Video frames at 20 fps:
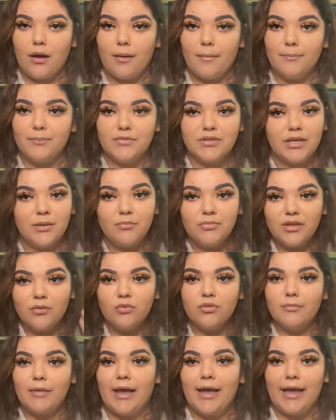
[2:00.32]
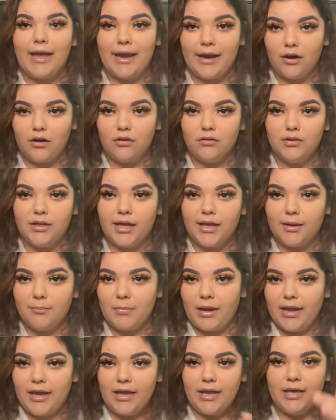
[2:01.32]
Same thing with my hair. Like
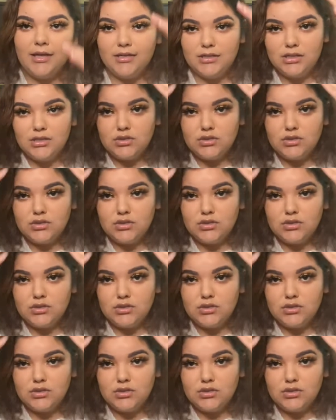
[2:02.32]
my head is